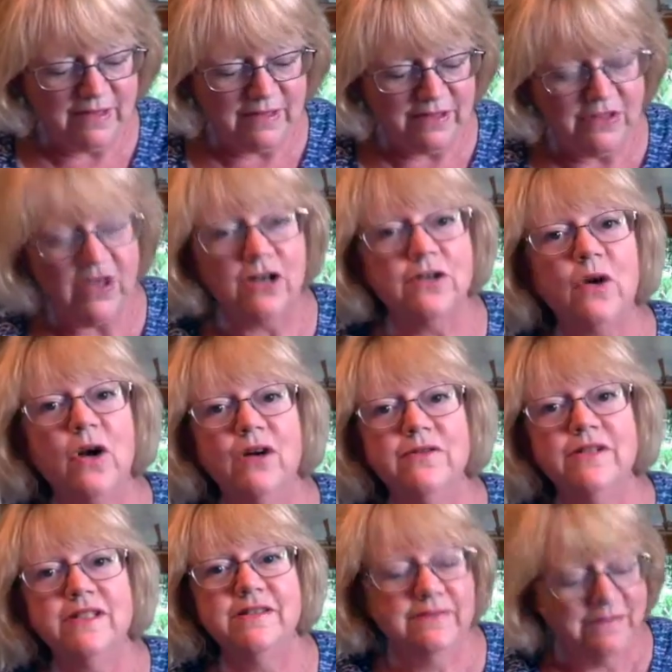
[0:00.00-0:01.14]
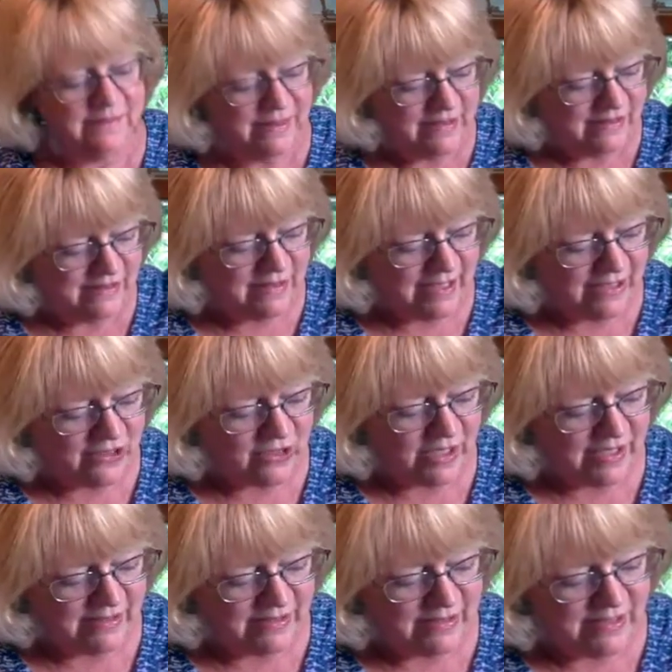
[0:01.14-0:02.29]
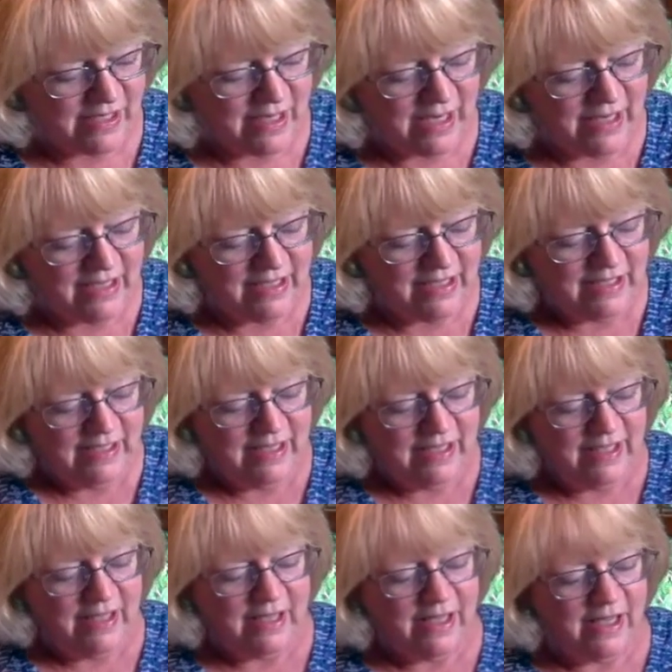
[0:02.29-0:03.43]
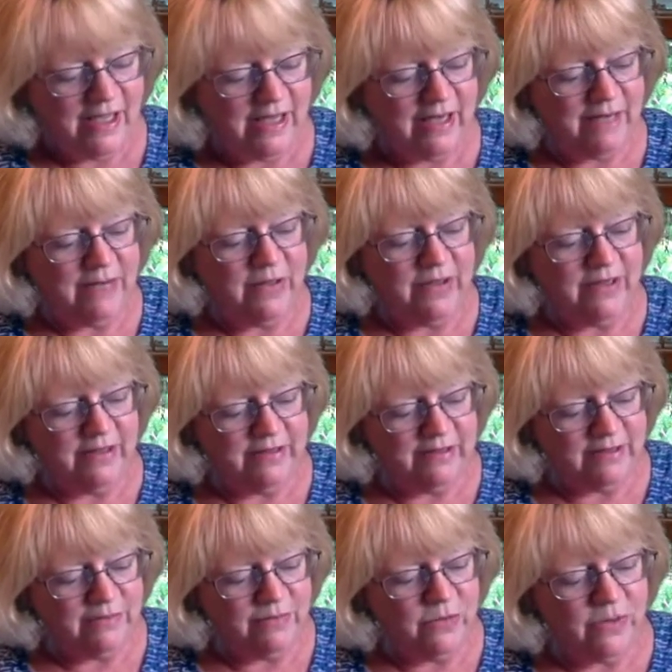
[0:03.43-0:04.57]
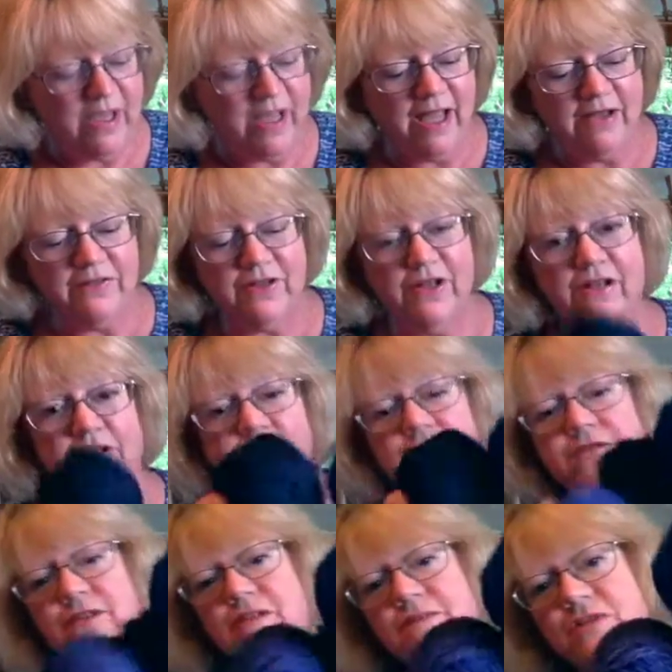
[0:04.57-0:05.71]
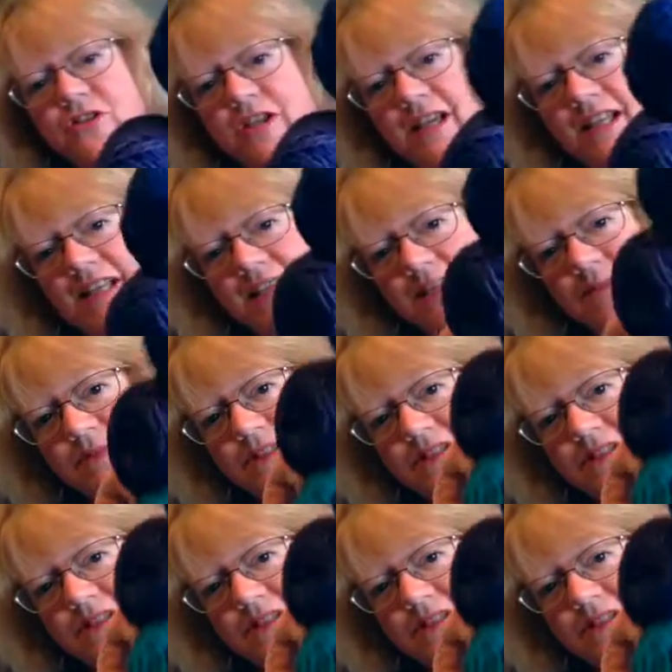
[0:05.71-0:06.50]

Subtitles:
Starcroft, the Nash Island Tide. And I bought a bouquet of colors from Janny up at